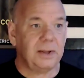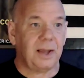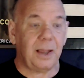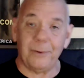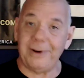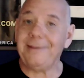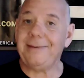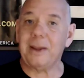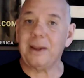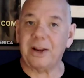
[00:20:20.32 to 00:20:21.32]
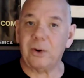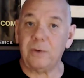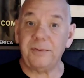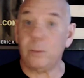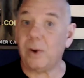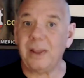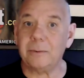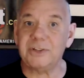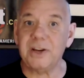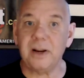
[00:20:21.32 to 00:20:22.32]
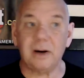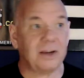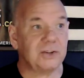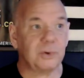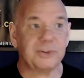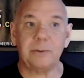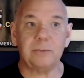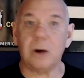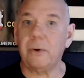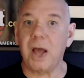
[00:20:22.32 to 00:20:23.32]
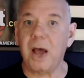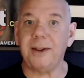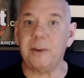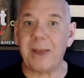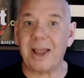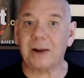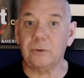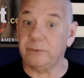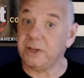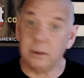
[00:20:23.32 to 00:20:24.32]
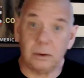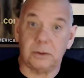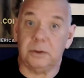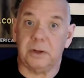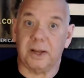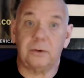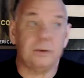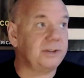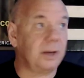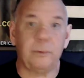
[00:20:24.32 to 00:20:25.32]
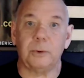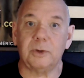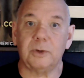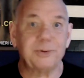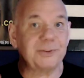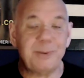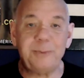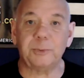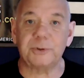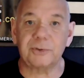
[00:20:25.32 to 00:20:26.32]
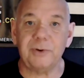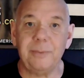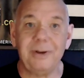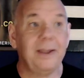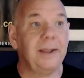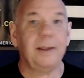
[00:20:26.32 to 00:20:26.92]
I went in to get my coffee. While I was in there, I saw something going on in the back room. Didn't look good. I couldn't tell what it was, but some people were screaming.